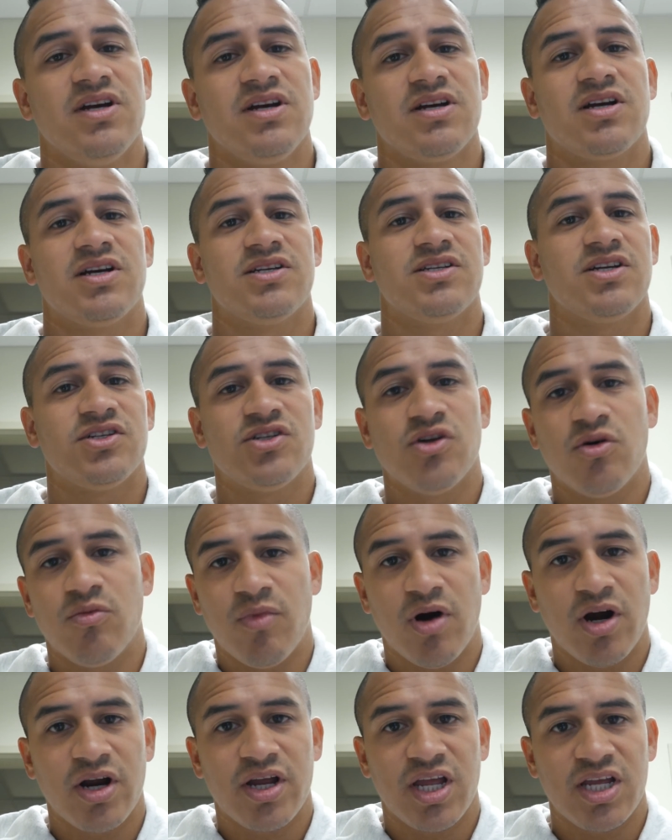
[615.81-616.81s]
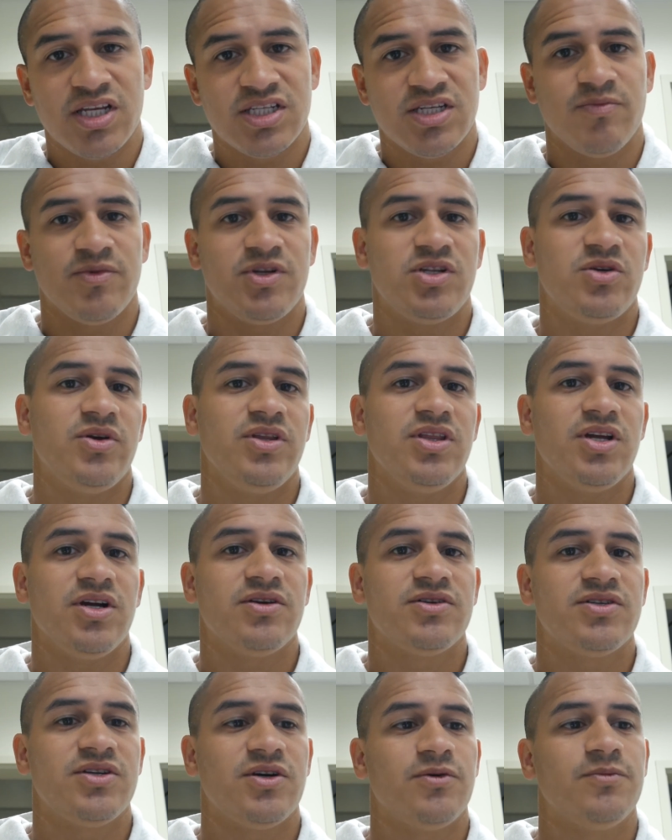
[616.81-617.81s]
because there's no markings in between there.
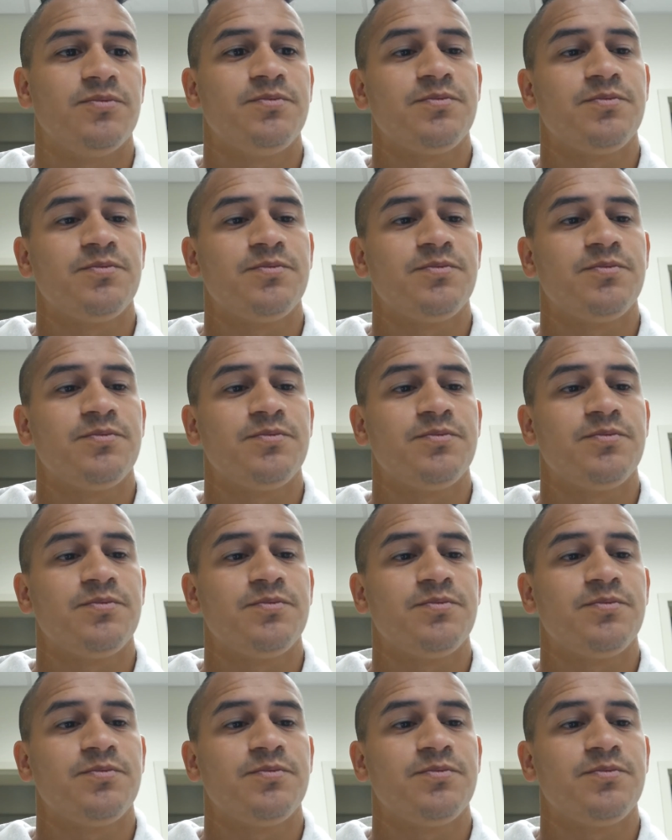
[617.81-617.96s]
So